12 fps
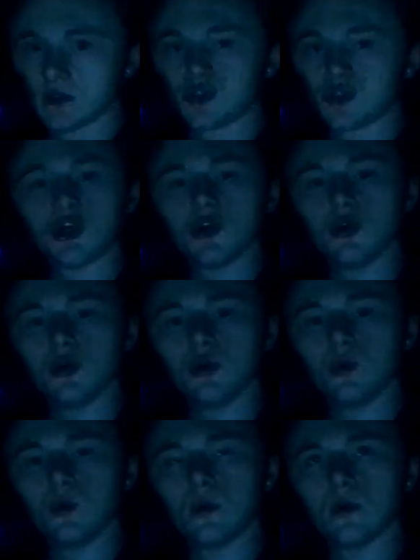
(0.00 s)

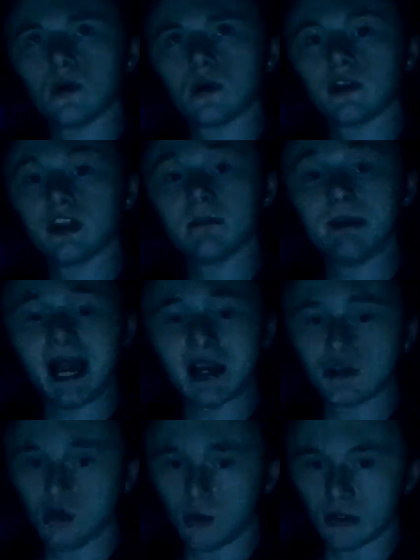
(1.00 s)
to the back
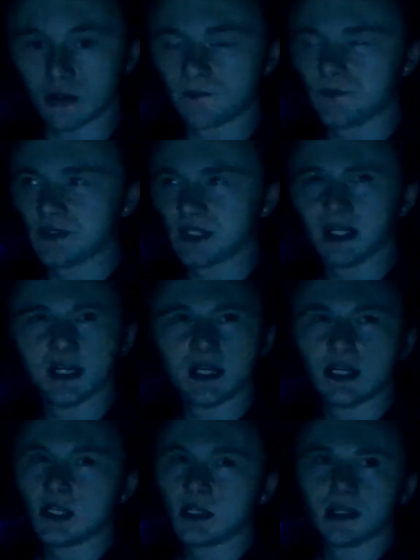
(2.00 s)
door,
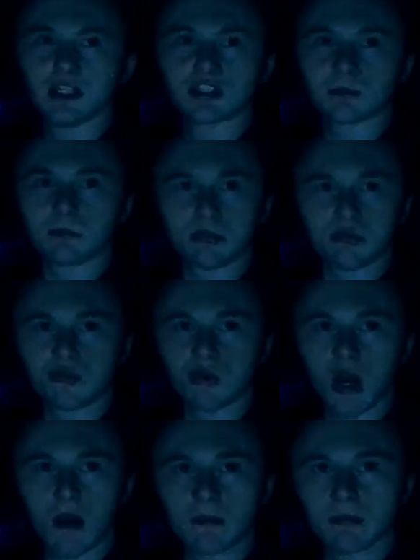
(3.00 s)
is
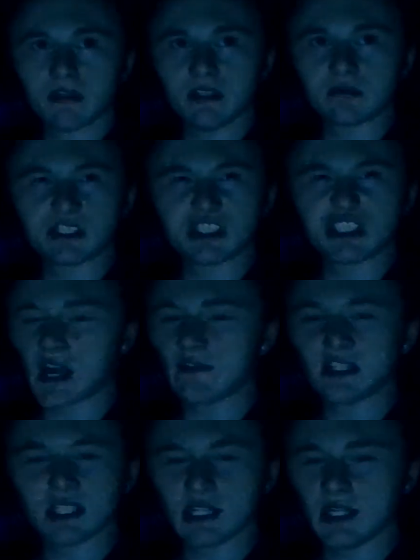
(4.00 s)
probably
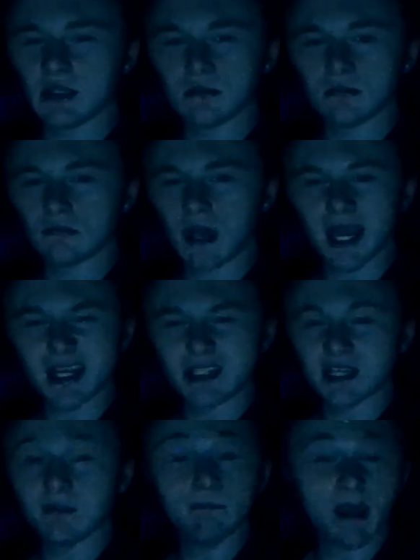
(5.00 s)
17,
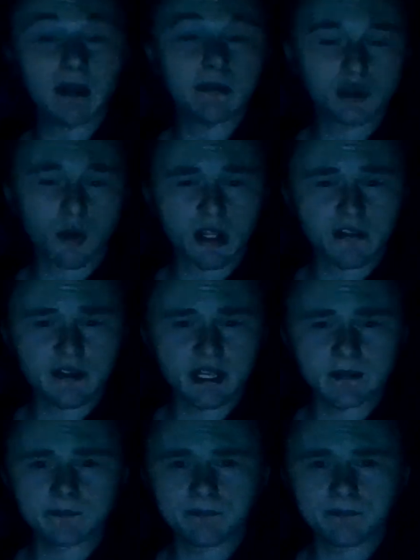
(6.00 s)
18, maybe 20 feet.